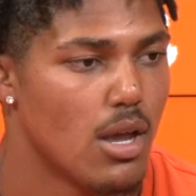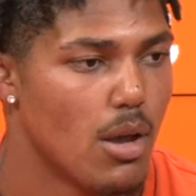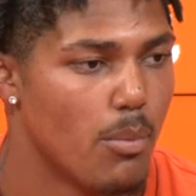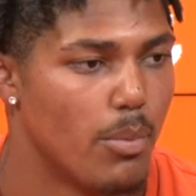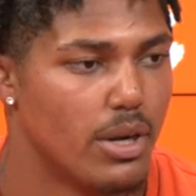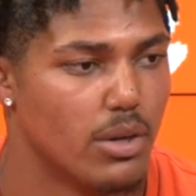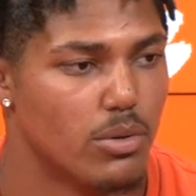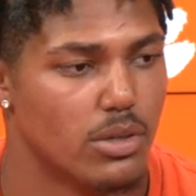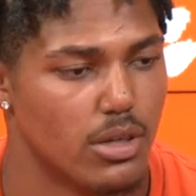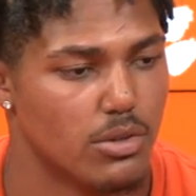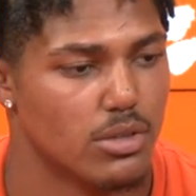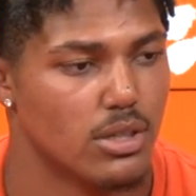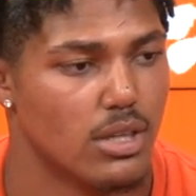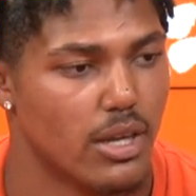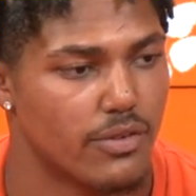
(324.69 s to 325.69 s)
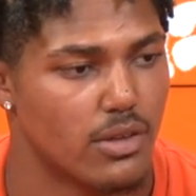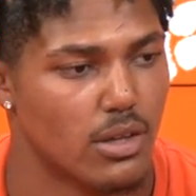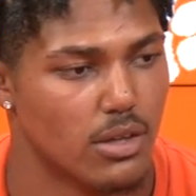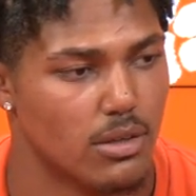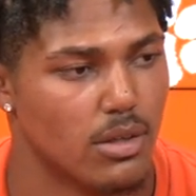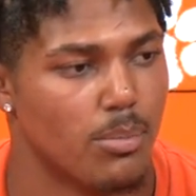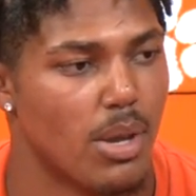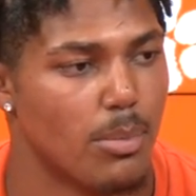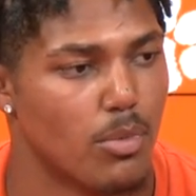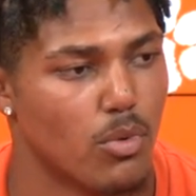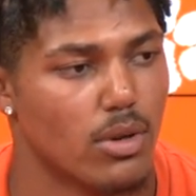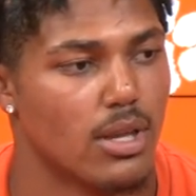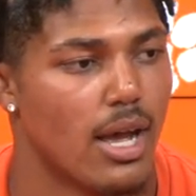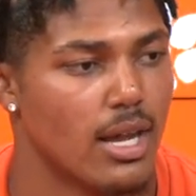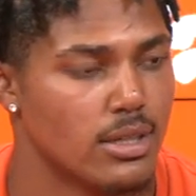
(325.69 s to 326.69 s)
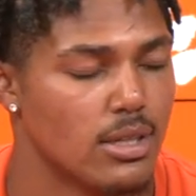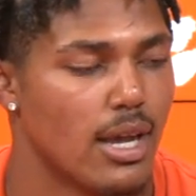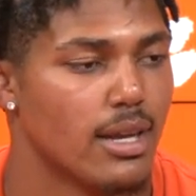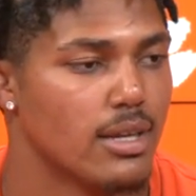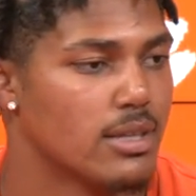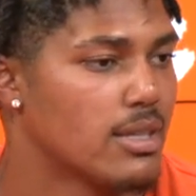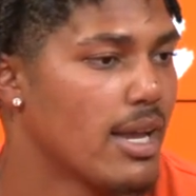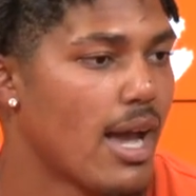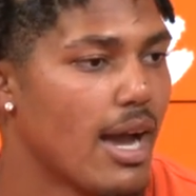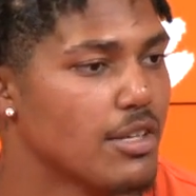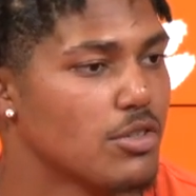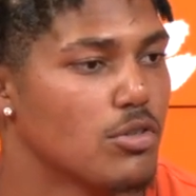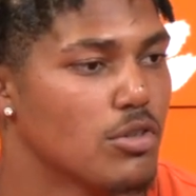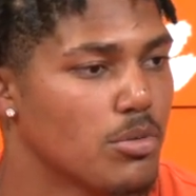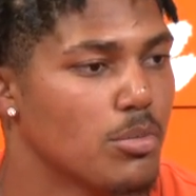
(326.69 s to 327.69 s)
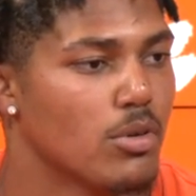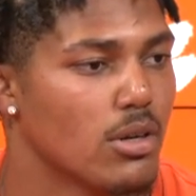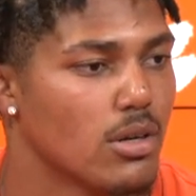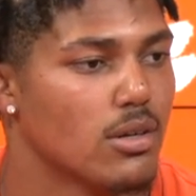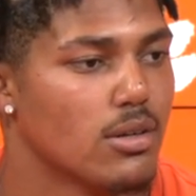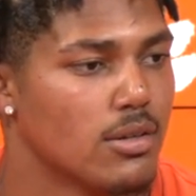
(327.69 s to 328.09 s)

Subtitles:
But it was enough to make me realize, like, this ain't high school anymore.